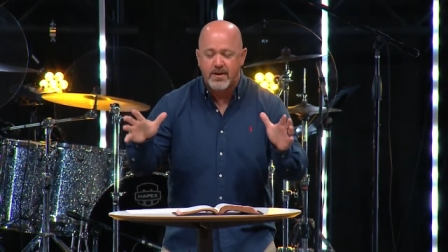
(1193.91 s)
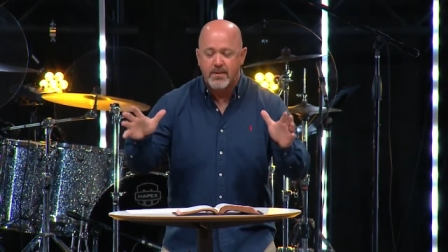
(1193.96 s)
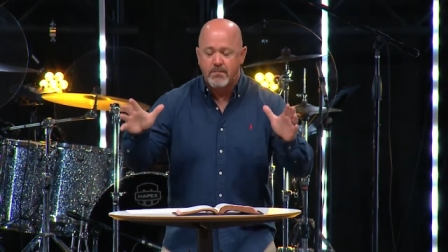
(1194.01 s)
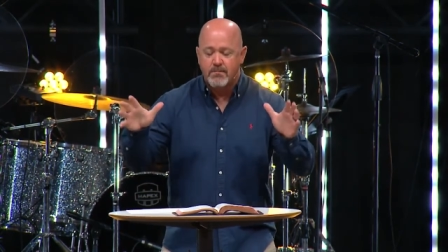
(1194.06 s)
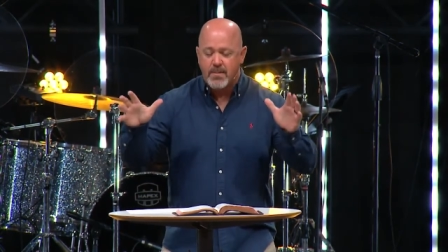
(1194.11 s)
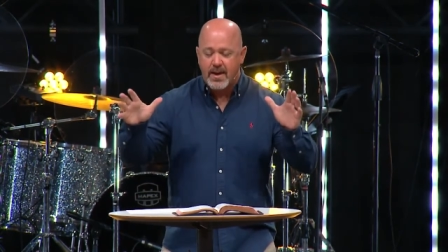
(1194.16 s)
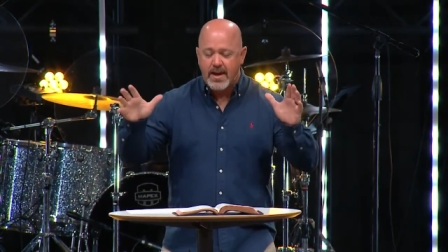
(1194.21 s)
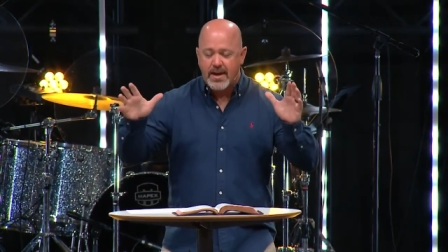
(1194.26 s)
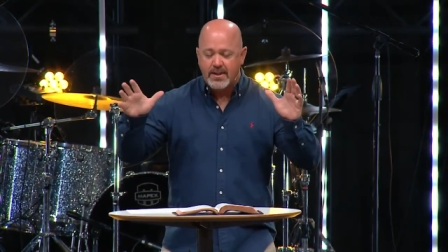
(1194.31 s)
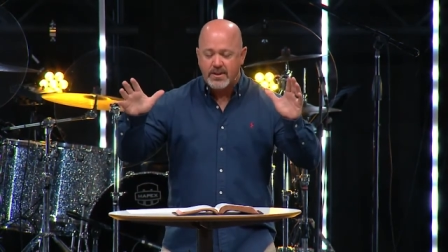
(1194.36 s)

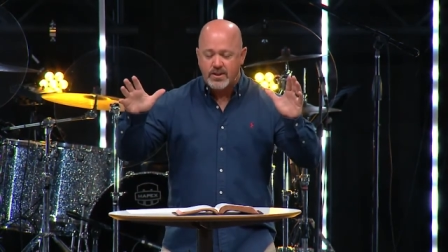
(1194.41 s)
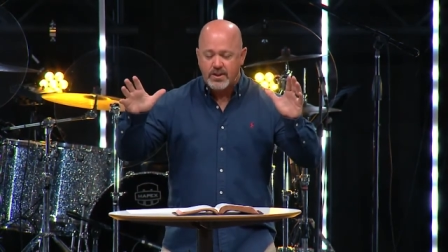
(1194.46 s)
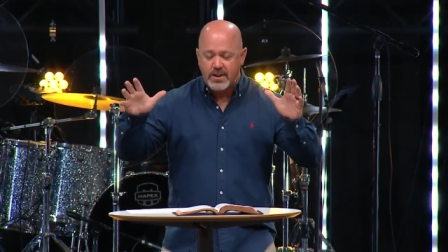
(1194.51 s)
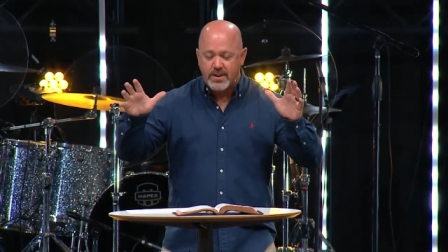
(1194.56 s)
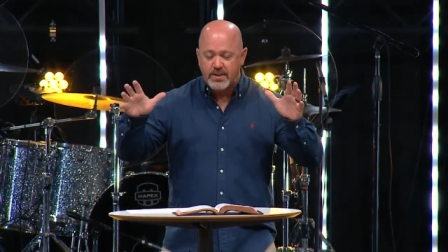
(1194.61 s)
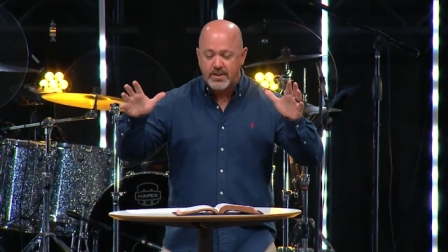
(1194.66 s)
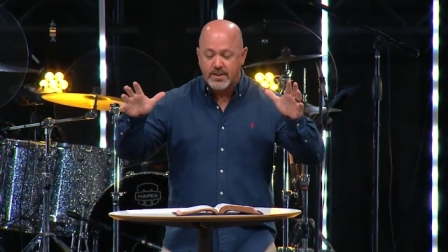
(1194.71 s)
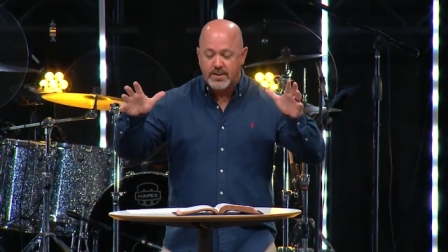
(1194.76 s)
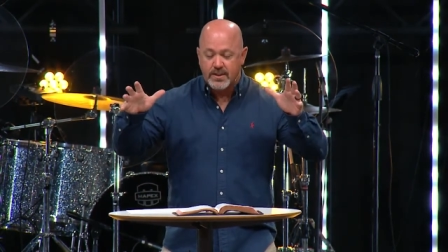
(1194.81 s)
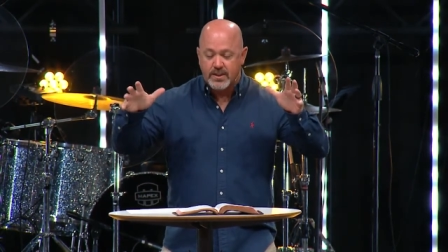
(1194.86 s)
man,
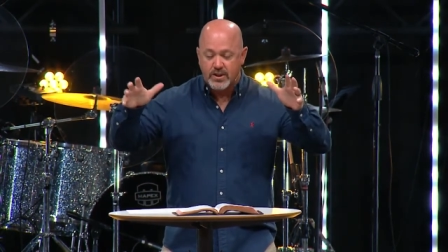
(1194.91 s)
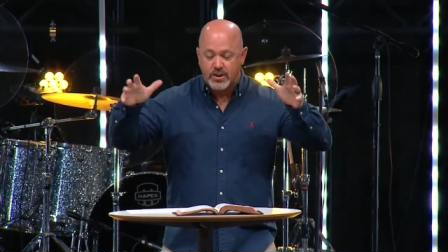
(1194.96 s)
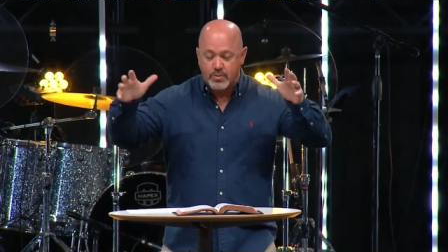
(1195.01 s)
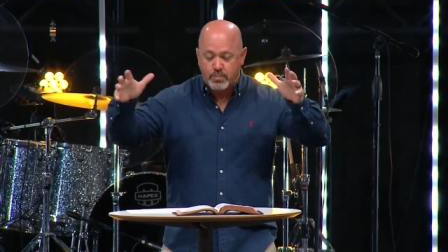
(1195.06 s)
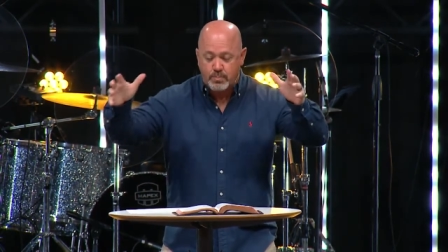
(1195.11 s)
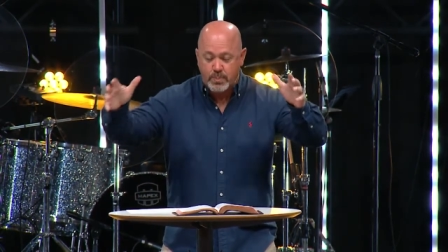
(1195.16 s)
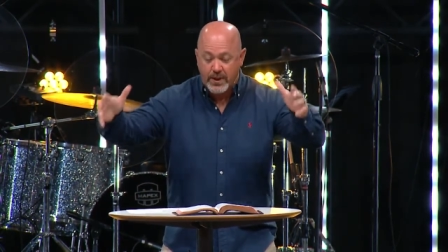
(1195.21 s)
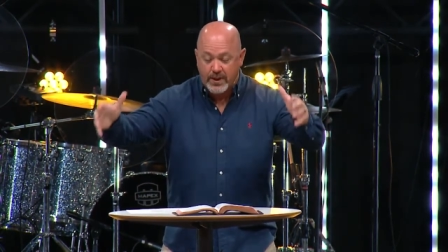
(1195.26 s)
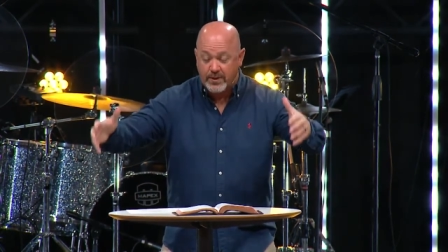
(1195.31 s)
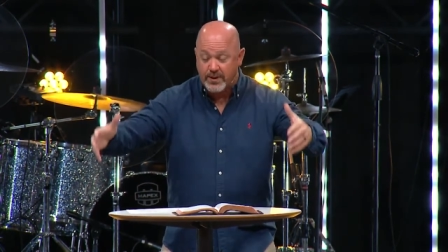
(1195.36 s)
Jesus is
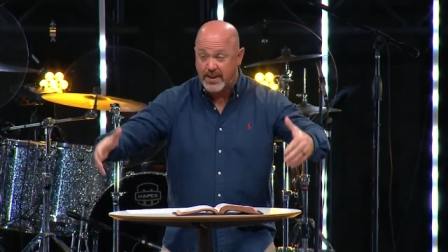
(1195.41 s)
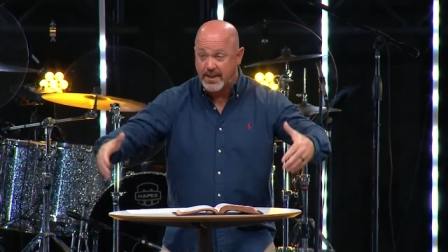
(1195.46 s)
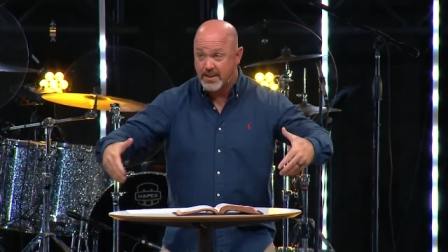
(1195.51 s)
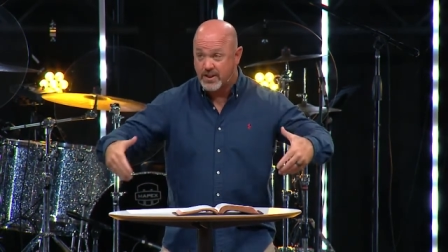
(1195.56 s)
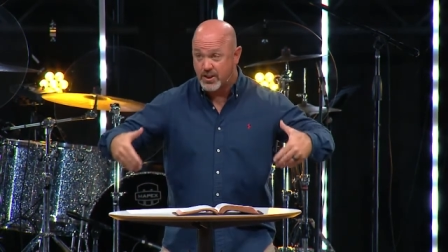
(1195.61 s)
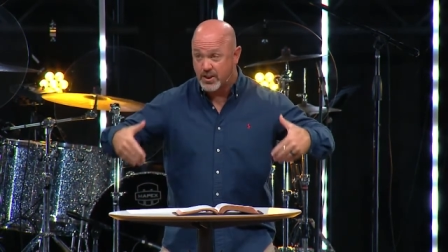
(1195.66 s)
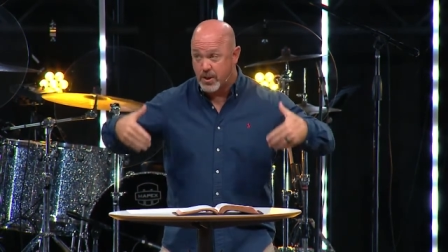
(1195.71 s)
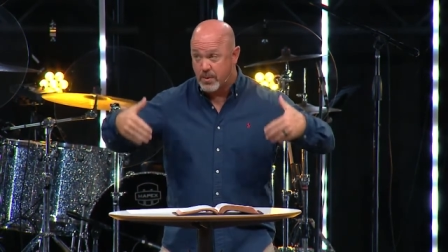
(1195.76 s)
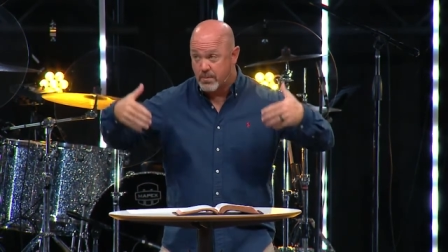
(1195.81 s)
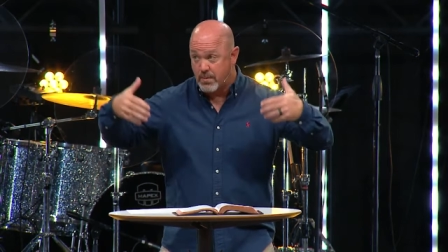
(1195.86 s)
building
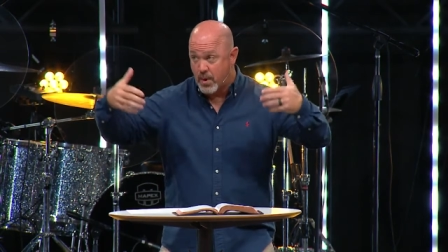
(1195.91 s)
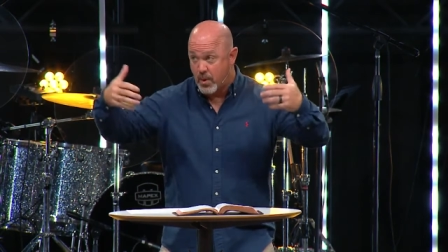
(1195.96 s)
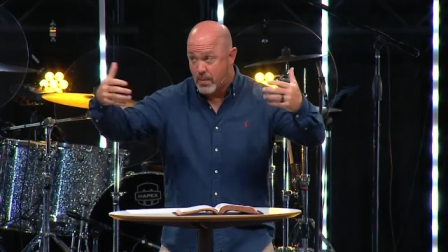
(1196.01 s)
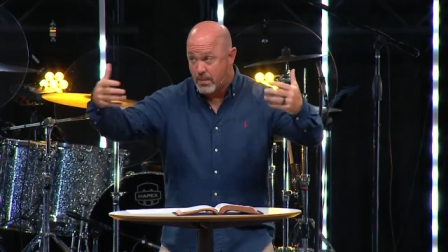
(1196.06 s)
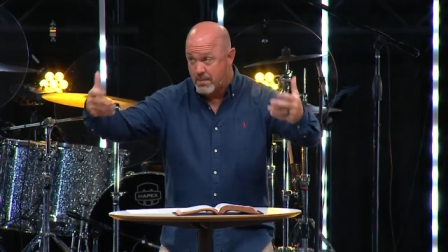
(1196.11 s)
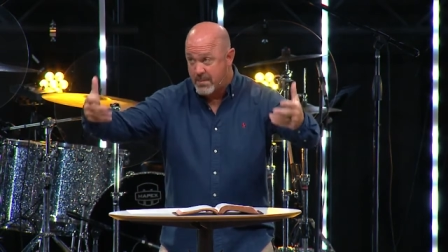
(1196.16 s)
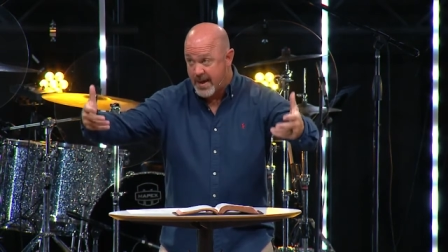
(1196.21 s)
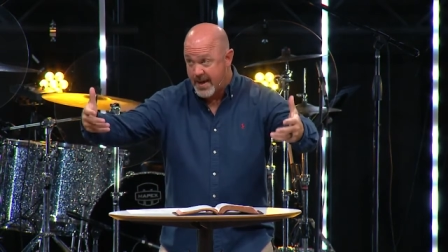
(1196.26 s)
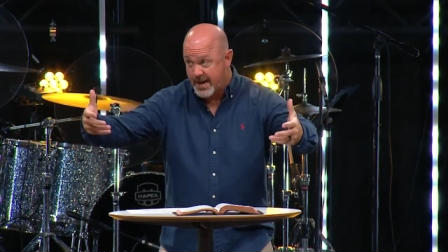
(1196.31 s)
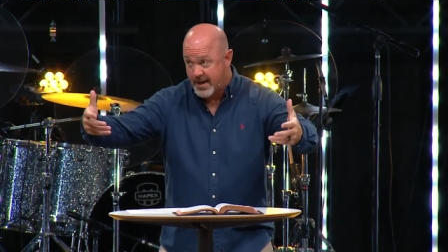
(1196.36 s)
some
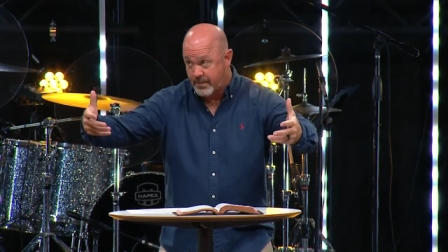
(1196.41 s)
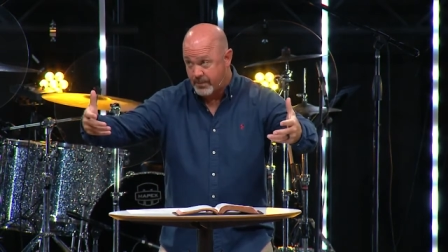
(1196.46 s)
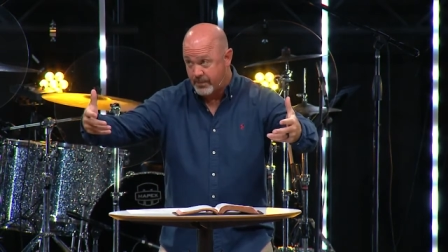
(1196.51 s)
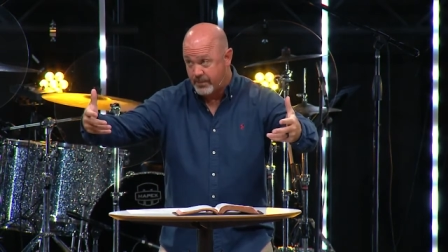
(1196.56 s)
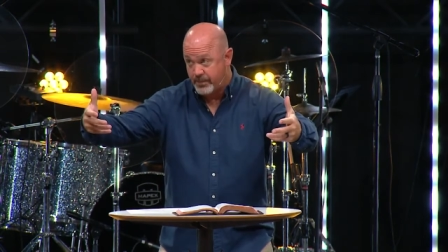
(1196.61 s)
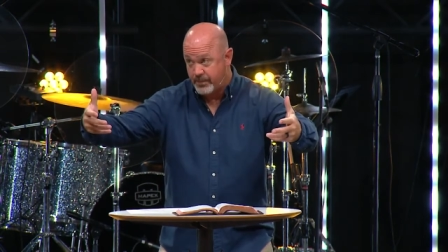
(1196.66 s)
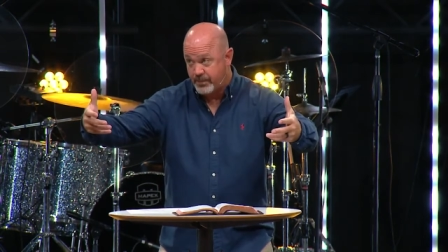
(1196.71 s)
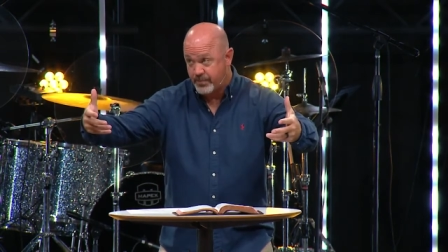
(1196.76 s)
momentum.